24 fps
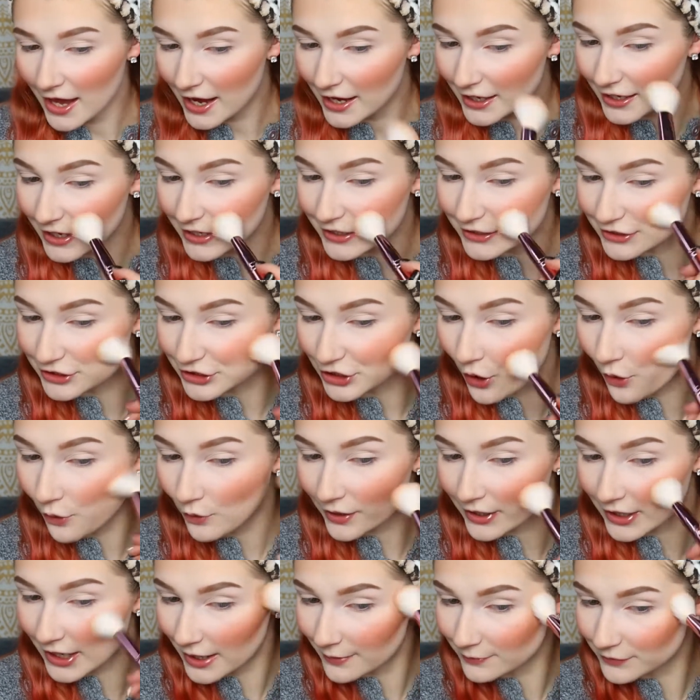and I
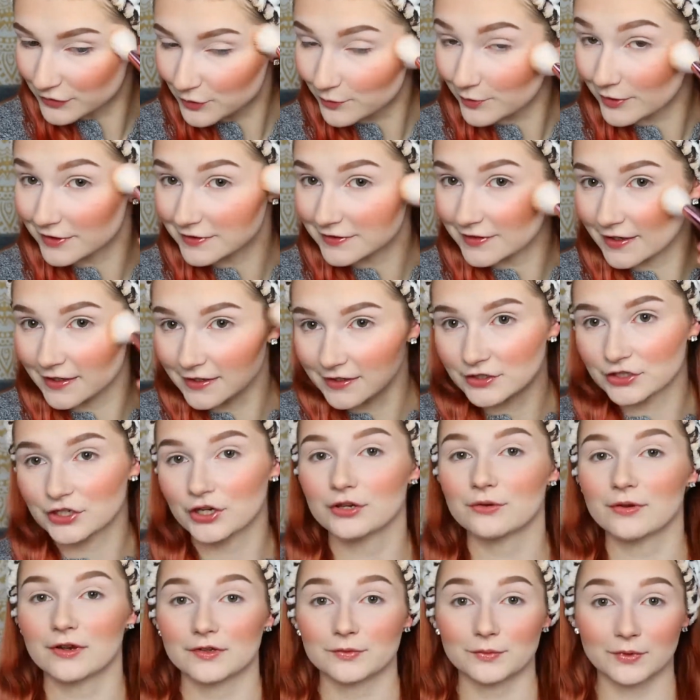don't, and I'm super excited to show
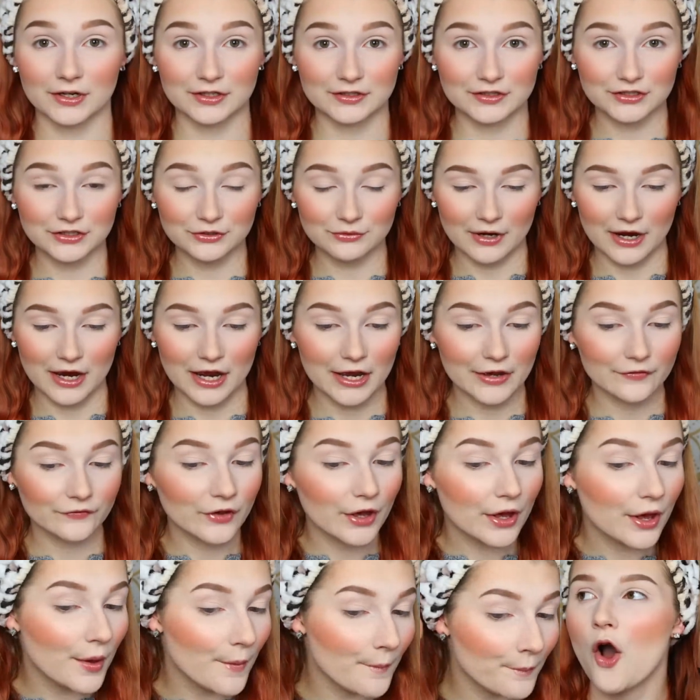you guys what I do have.
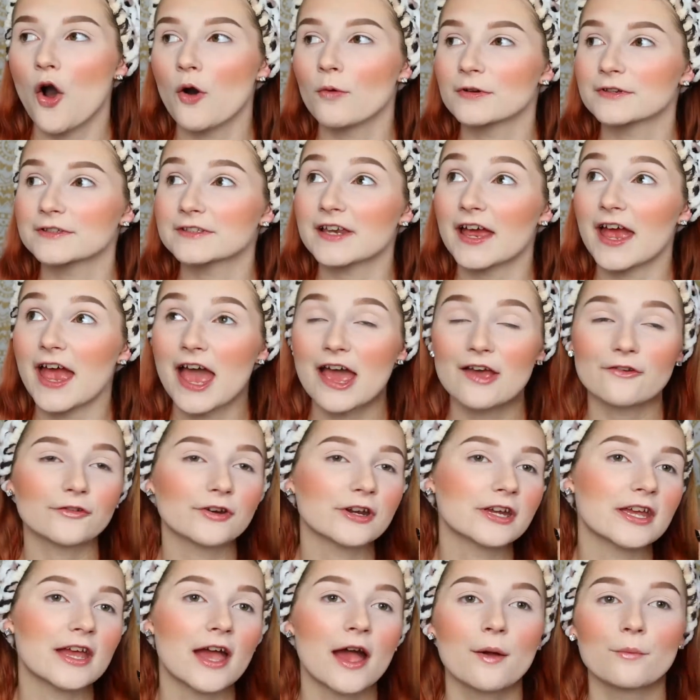Almost
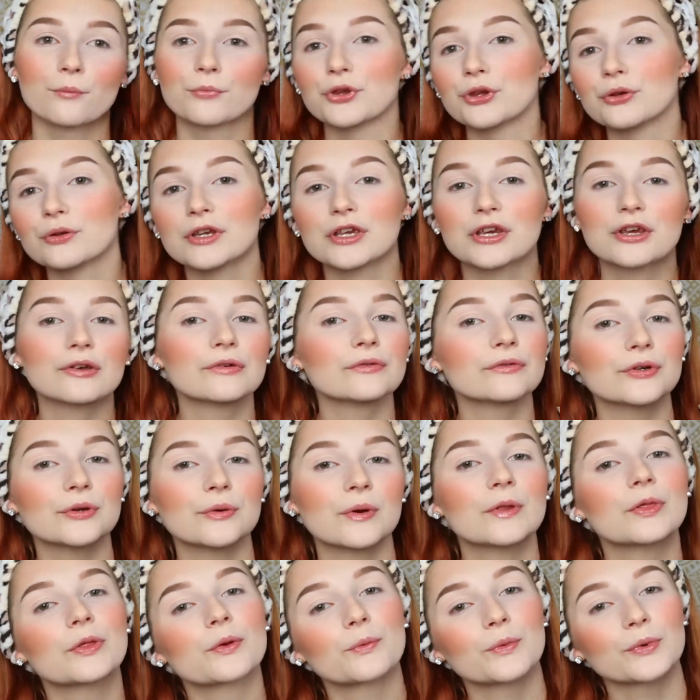every beauty guru
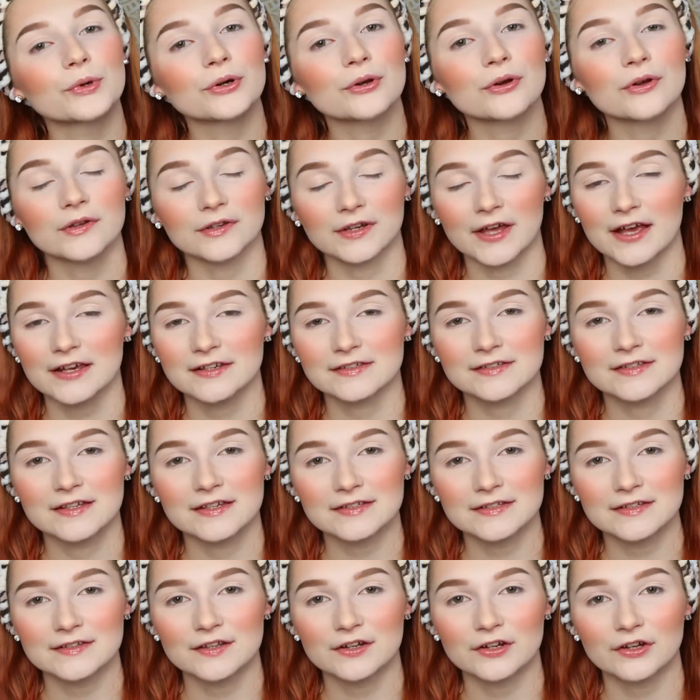in the world has
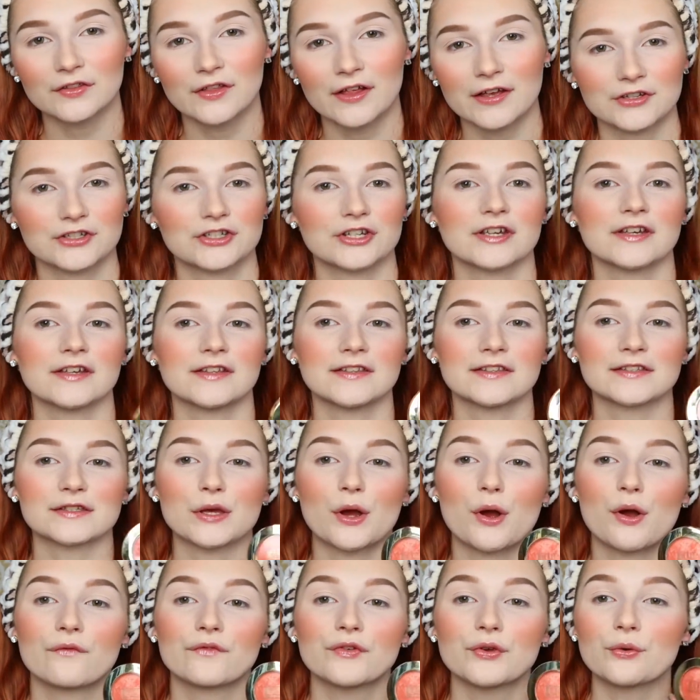this in their collection,
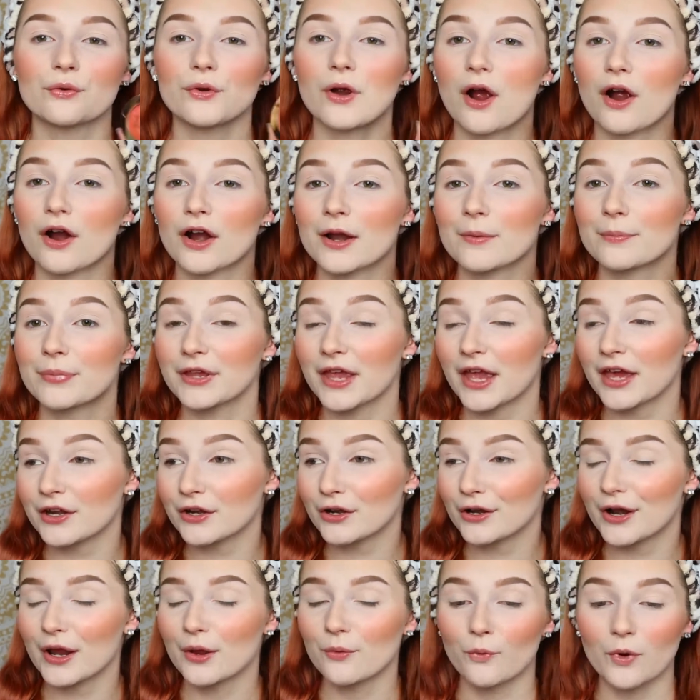so if you are a
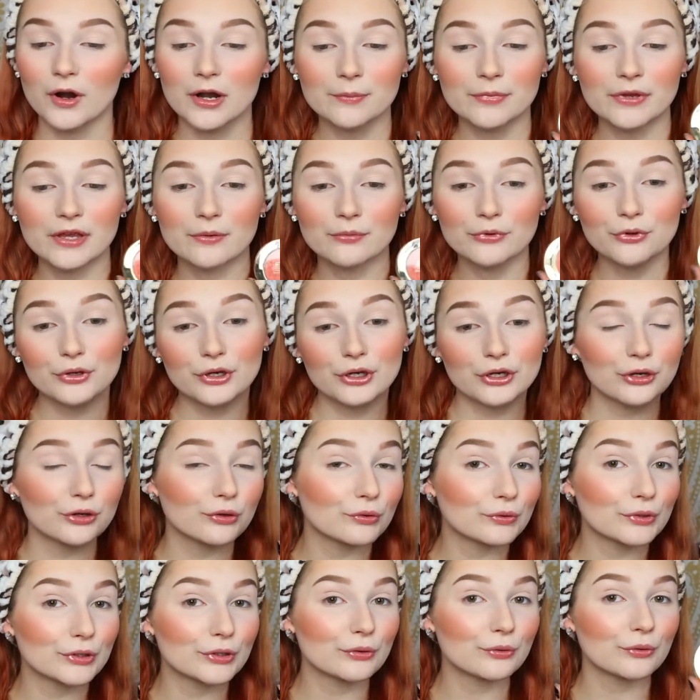beginner and want to be a beauty
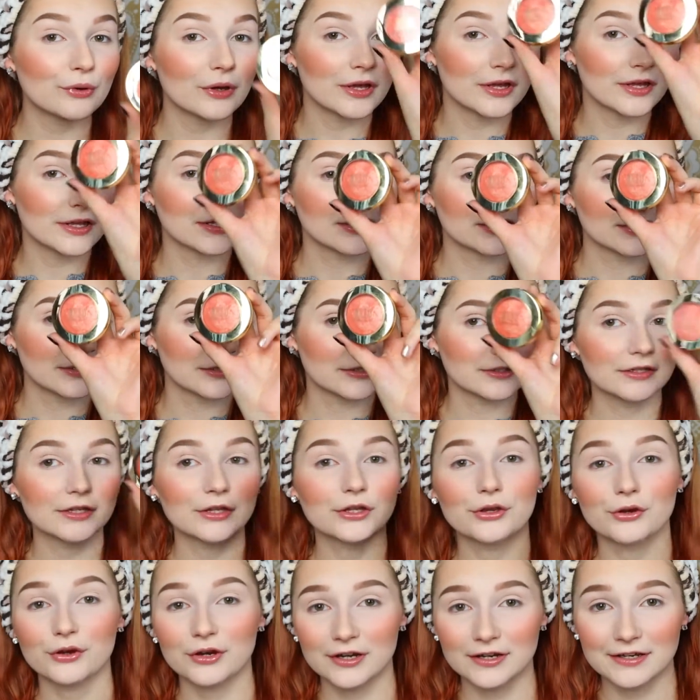guru,
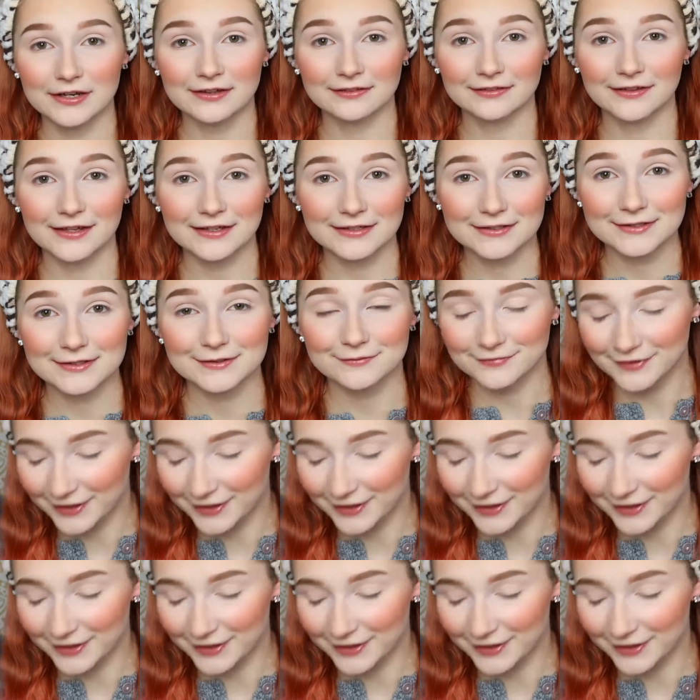you're gonna need this.